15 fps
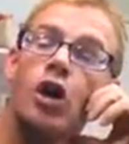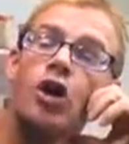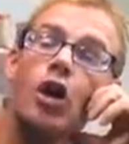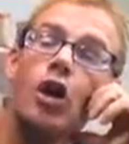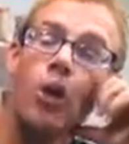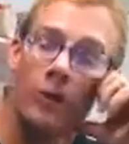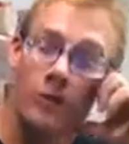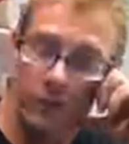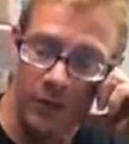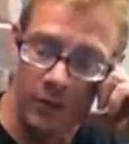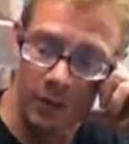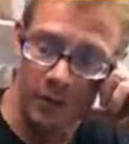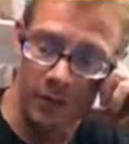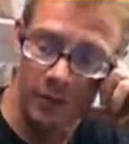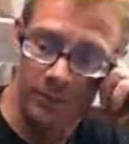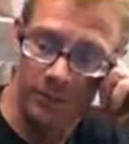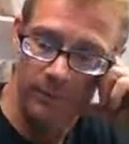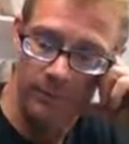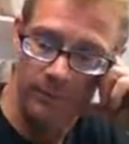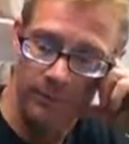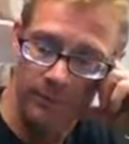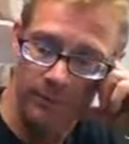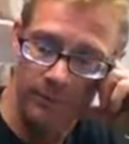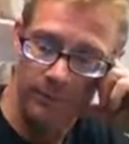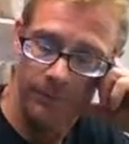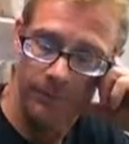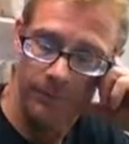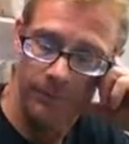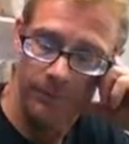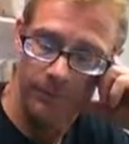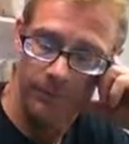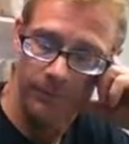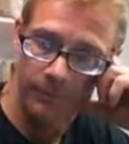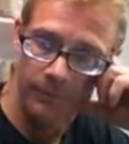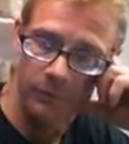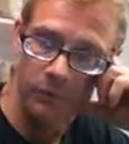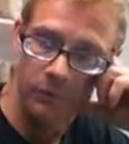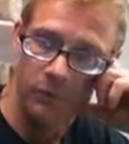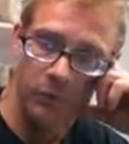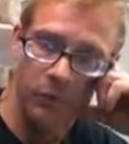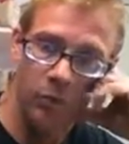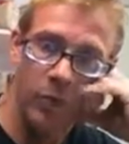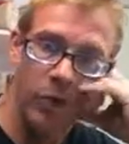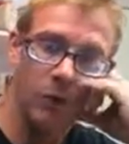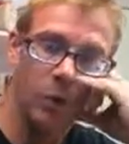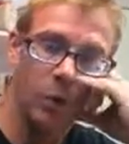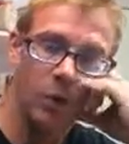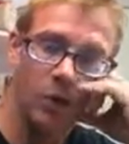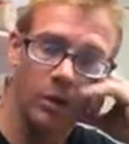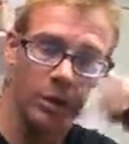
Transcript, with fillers: girlfriend. He was way more